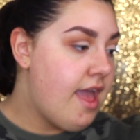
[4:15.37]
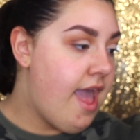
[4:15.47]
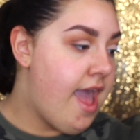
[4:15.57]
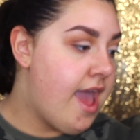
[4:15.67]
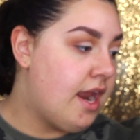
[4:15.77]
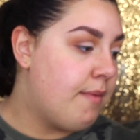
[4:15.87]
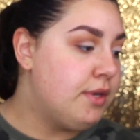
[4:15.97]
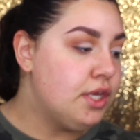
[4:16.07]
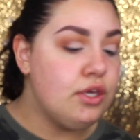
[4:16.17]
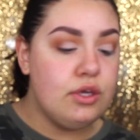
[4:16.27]
and I'm
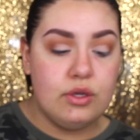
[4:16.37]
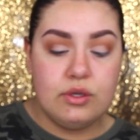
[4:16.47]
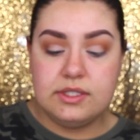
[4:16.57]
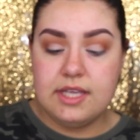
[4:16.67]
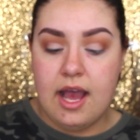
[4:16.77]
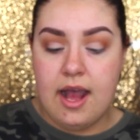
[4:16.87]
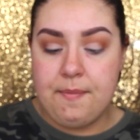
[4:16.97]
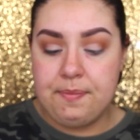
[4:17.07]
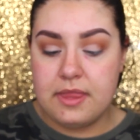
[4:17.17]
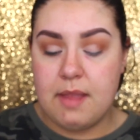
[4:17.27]
going to use
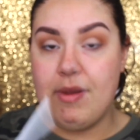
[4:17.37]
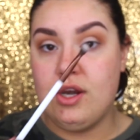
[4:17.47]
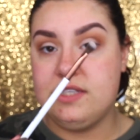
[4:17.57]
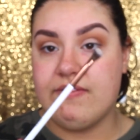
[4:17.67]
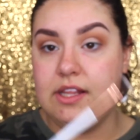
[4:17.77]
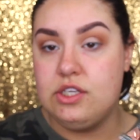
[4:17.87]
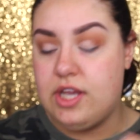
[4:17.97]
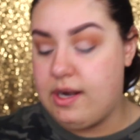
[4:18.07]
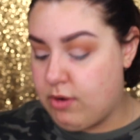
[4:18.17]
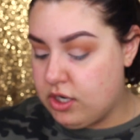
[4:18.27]
my Dose of Colour
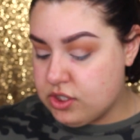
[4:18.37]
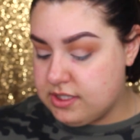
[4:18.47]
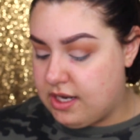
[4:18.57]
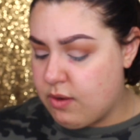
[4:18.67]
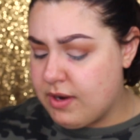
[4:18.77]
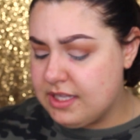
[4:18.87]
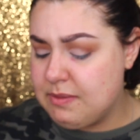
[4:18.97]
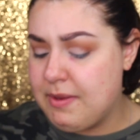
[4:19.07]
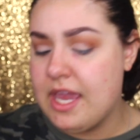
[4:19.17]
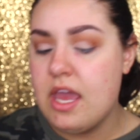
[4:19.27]
shader brush because I don't want it to
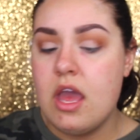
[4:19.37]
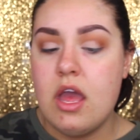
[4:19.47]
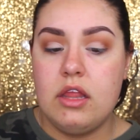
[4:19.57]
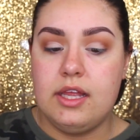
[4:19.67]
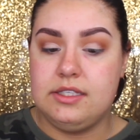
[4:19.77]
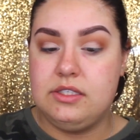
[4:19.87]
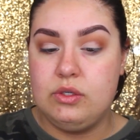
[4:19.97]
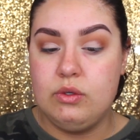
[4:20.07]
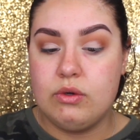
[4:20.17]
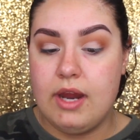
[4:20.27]
be like
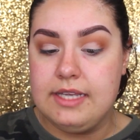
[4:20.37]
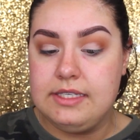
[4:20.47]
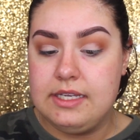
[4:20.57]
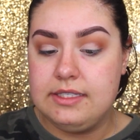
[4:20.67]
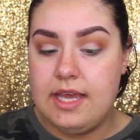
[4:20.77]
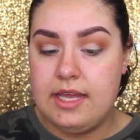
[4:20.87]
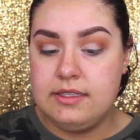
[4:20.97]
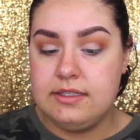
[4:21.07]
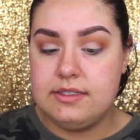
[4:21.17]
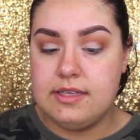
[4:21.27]
too crazy
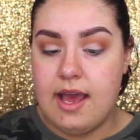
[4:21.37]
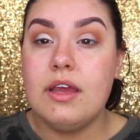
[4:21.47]
intense.